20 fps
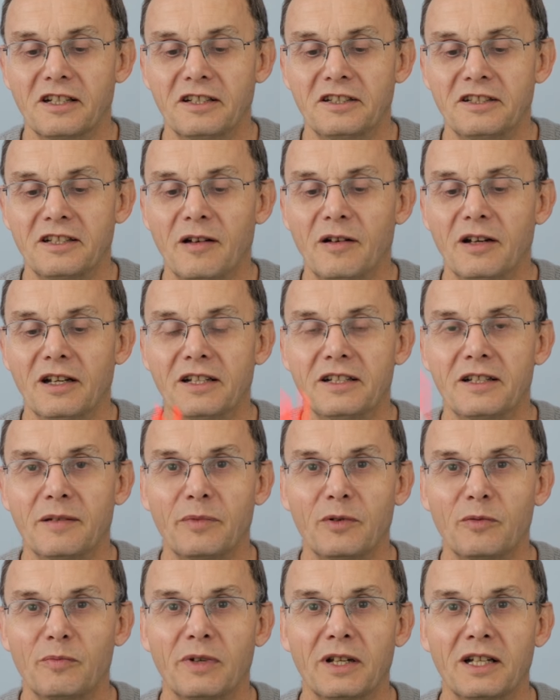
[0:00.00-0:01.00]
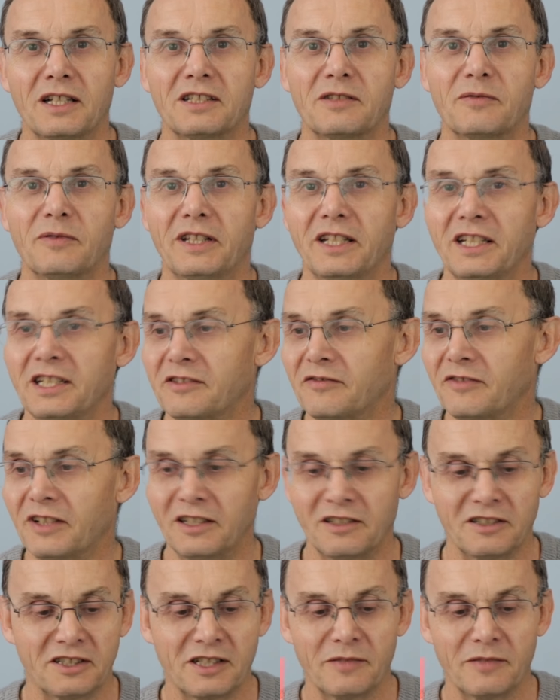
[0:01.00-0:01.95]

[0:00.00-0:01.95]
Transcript: a double plus with these floats.